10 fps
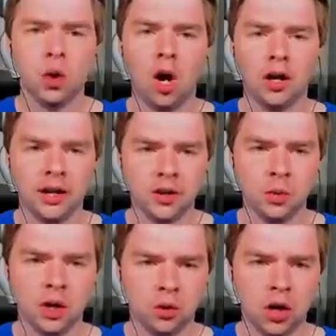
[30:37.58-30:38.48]
Kronk. I
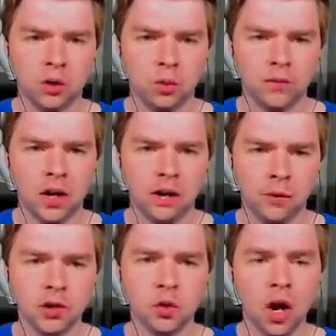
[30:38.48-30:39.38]
do want Kronk to
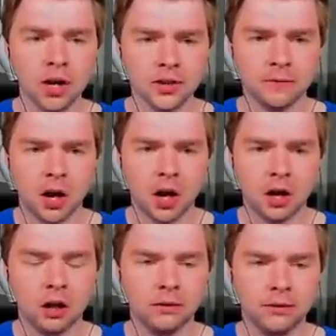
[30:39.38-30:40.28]
evolve. Once Kronk's
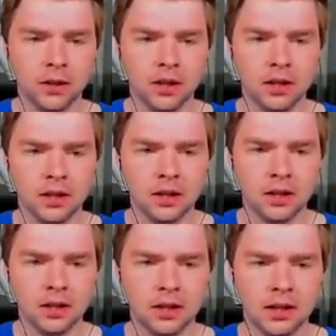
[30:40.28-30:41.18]
evolved,
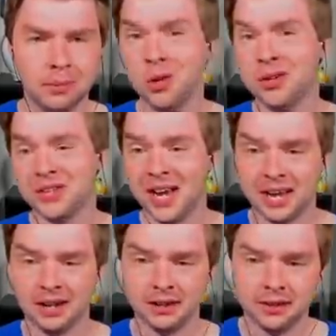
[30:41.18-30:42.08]
I mean, we're
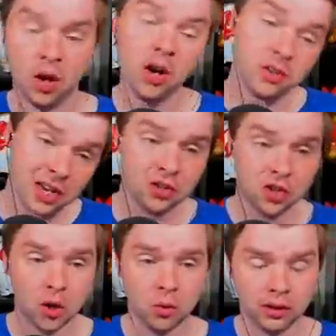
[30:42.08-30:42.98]
set. As long as I
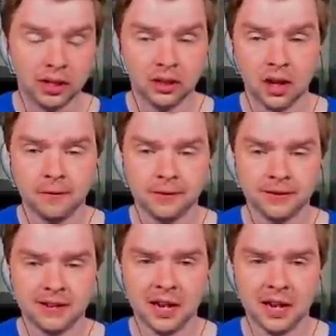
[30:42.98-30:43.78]
don't kill off its